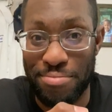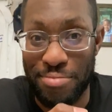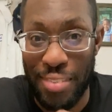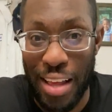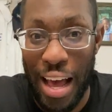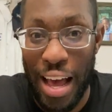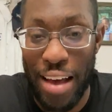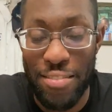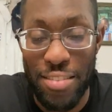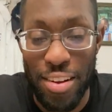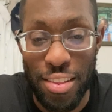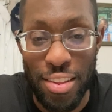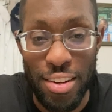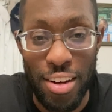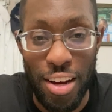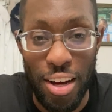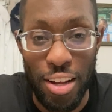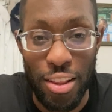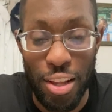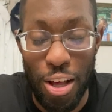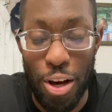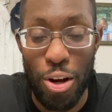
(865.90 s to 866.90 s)
I have nothing
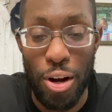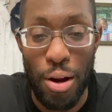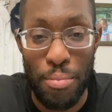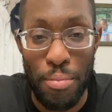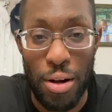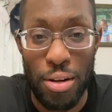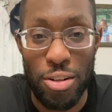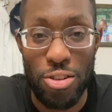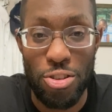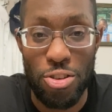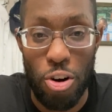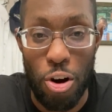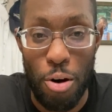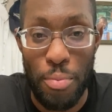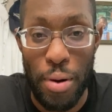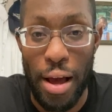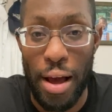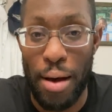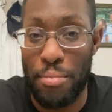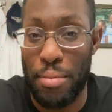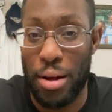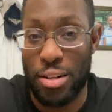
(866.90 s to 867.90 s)
to unload. I'm about to
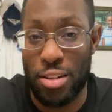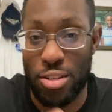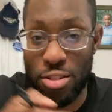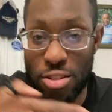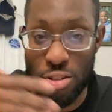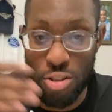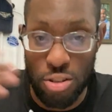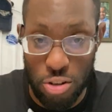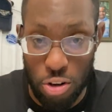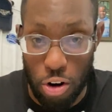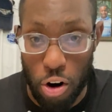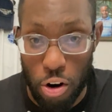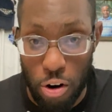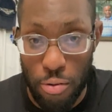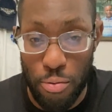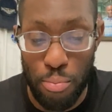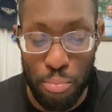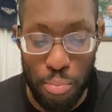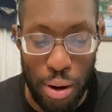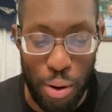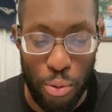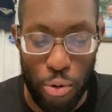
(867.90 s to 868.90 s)

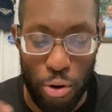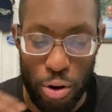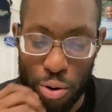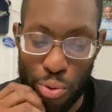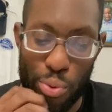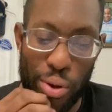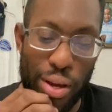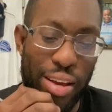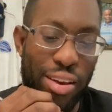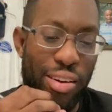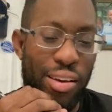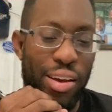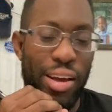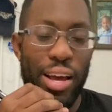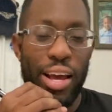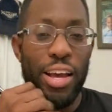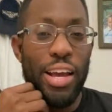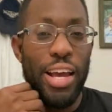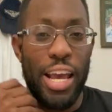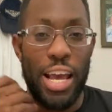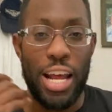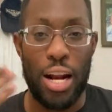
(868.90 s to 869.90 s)
start my work week,
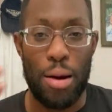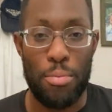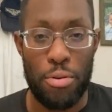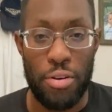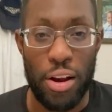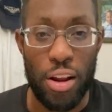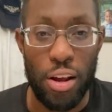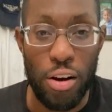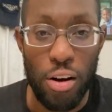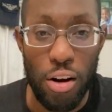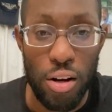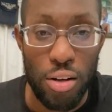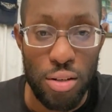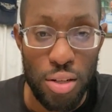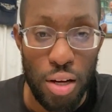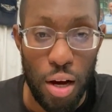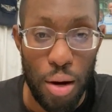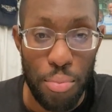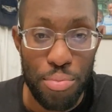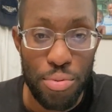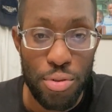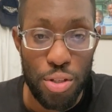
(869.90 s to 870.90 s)
and I'm already hooked
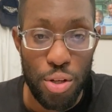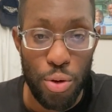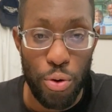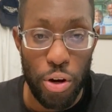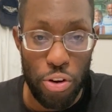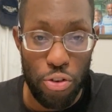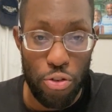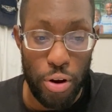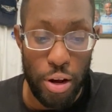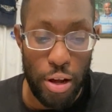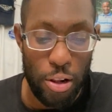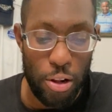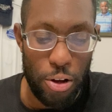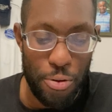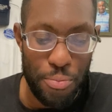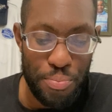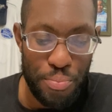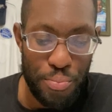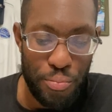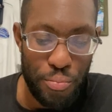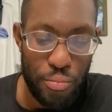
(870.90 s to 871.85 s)
up to a trailer.